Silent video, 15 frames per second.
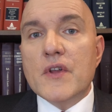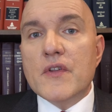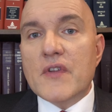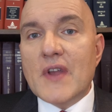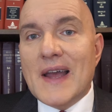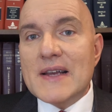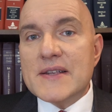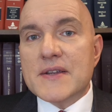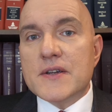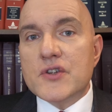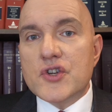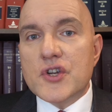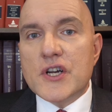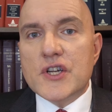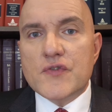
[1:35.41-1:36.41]
to ask a
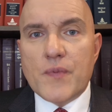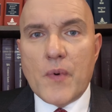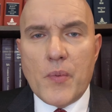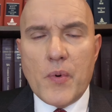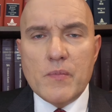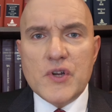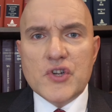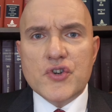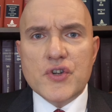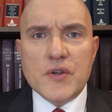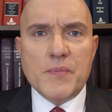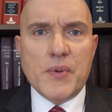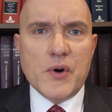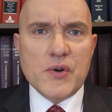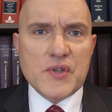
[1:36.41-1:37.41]
judge for permission
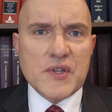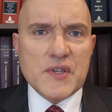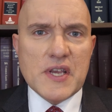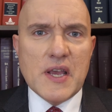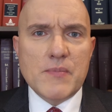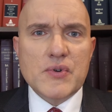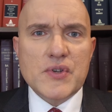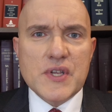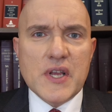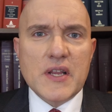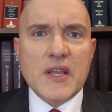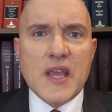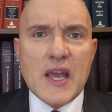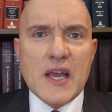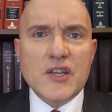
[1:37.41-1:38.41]
to post a
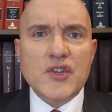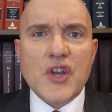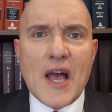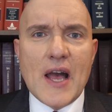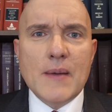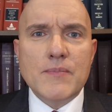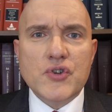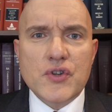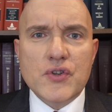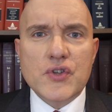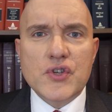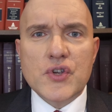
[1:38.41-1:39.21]
10% cash option.